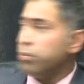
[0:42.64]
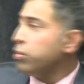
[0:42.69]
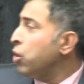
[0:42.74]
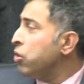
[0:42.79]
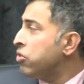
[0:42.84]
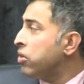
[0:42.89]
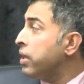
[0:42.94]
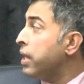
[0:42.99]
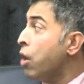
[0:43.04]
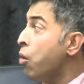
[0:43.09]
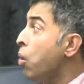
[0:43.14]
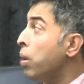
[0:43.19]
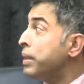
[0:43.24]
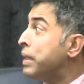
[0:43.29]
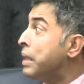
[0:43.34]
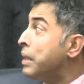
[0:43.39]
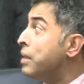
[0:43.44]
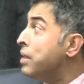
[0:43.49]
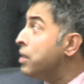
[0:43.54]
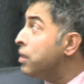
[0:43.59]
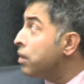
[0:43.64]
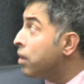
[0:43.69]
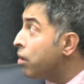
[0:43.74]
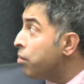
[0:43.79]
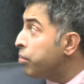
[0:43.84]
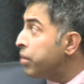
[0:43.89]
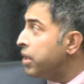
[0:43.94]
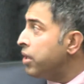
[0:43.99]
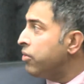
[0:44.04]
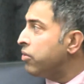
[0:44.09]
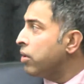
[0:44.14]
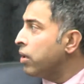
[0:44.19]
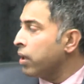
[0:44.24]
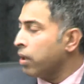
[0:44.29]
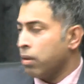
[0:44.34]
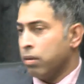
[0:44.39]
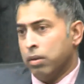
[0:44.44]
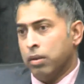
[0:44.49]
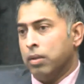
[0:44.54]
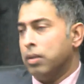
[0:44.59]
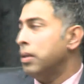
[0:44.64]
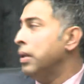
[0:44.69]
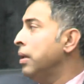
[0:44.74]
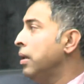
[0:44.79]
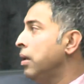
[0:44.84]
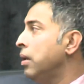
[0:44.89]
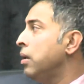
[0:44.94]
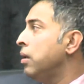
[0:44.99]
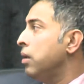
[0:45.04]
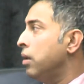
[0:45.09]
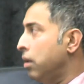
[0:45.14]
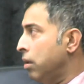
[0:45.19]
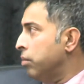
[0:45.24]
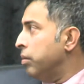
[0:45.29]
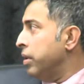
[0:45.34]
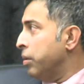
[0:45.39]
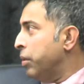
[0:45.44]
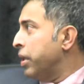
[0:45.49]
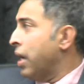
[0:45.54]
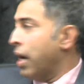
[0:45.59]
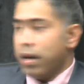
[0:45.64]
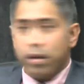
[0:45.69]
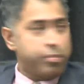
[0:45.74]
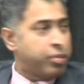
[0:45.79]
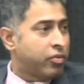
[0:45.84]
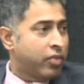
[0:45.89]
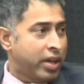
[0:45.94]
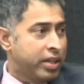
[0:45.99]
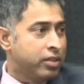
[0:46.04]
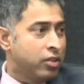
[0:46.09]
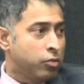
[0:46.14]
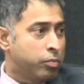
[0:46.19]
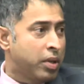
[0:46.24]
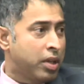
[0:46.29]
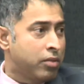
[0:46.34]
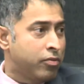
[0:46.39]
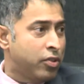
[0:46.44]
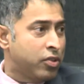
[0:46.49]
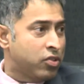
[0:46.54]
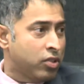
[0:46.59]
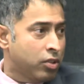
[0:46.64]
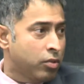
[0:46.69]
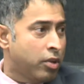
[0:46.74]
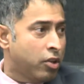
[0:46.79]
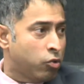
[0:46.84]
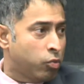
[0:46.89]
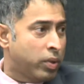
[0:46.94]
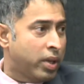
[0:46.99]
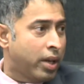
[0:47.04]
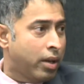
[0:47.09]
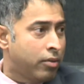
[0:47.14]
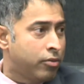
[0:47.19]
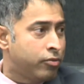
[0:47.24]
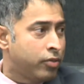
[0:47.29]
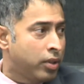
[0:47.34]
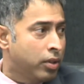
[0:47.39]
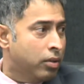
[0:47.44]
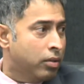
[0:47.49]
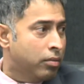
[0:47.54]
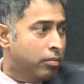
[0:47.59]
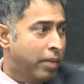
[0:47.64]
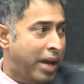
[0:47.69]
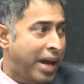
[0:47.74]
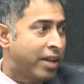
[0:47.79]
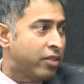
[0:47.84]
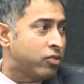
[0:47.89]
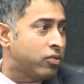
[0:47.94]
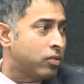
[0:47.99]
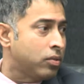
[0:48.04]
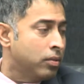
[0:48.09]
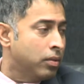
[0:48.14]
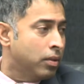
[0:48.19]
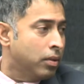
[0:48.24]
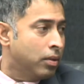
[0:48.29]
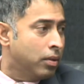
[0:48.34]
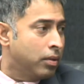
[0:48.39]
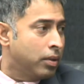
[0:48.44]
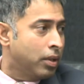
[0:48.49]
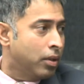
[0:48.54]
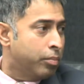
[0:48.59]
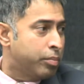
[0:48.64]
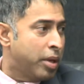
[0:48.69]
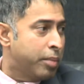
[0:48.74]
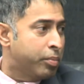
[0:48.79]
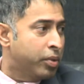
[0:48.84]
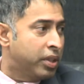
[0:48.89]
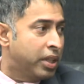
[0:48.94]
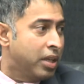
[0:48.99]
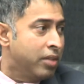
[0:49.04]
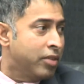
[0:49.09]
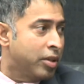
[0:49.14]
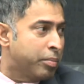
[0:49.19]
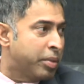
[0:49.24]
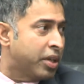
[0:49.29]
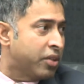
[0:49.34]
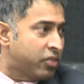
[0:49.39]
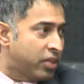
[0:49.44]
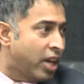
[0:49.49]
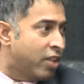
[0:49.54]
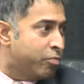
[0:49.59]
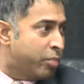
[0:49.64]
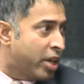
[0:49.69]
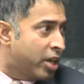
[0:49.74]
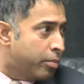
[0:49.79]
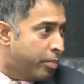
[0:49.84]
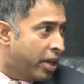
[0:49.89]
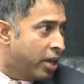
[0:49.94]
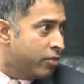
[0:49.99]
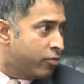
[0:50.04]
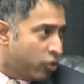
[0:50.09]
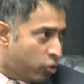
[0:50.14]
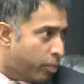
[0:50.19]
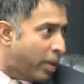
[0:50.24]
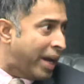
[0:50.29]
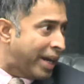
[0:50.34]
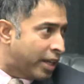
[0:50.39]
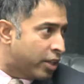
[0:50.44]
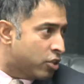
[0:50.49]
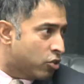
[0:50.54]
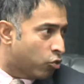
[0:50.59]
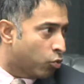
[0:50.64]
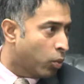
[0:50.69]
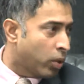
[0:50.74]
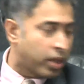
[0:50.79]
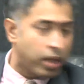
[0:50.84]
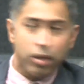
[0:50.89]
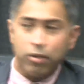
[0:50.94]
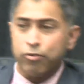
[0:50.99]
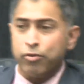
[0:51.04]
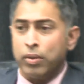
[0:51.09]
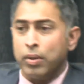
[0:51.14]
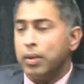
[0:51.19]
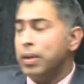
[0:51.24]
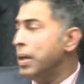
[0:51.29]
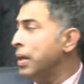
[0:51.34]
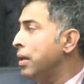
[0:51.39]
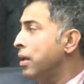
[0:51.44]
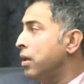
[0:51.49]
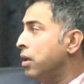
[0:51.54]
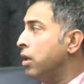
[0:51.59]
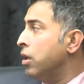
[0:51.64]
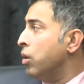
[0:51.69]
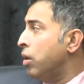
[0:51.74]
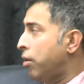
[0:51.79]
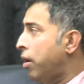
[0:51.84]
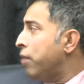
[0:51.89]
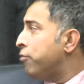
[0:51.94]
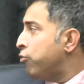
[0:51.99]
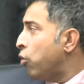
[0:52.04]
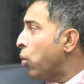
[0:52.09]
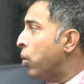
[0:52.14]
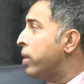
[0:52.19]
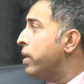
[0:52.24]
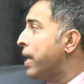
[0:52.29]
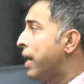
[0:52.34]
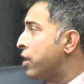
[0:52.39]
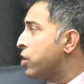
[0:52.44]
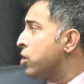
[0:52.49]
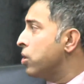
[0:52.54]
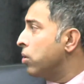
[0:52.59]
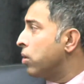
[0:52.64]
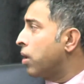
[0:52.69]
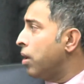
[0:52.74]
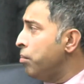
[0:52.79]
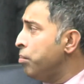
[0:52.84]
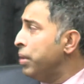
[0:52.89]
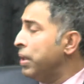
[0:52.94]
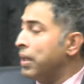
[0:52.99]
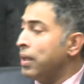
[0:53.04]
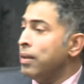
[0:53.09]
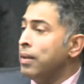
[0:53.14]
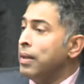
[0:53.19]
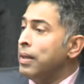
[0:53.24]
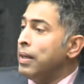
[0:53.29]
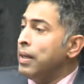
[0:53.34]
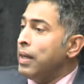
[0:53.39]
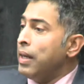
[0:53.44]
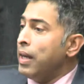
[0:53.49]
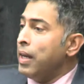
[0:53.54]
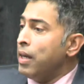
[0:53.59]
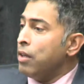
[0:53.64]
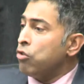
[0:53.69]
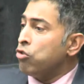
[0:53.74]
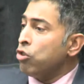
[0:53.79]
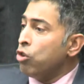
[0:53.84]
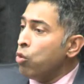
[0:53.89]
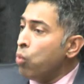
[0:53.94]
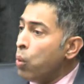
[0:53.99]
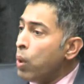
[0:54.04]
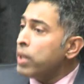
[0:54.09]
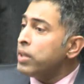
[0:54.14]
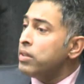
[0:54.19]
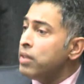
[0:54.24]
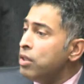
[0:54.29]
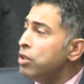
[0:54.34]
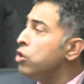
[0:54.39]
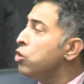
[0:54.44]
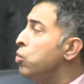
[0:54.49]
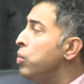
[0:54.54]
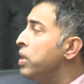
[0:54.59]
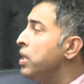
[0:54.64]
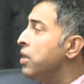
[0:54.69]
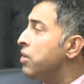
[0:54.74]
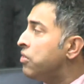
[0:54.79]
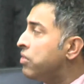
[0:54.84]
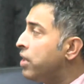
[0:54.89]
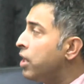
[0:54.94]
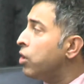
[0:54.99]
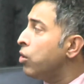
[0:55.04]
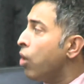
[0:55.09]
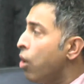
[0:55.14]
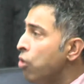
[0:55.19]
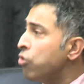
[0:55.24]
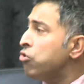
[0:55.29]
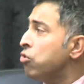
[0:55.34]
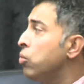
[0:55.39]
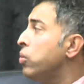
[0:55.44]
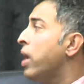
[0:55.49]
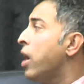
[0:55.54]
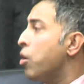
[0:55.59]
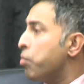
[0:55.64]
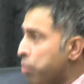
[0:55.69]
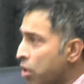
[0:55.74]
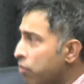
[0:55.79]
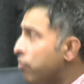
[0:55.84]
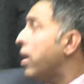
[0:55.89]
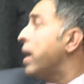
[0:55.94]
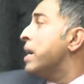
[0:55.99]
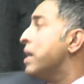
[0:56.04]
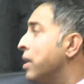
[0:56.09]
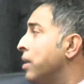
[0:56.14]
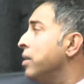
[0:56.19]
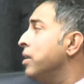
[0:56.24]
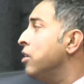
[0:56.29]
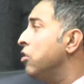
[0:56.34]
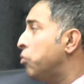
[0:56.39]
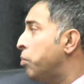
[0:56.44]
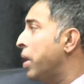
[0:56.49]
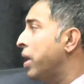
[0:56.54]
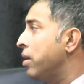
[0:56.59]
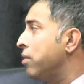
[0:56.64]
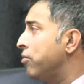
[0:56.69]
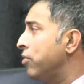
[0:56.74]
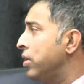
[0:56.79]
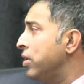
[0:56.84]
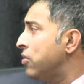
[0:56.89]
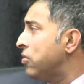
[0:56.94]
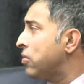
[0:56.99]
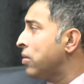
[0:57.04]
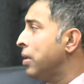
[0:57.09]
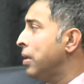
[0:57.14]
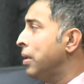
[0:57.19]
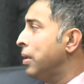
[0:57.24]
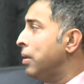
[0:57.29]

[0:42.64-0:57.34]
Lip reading: employees, and now all the Indian companies are like, oh, we got to provide these benefits, otherwise we have mass people leaving because they have better benefits packages working for a foreign national company. And so what they're doing is they're also now providing these benefits.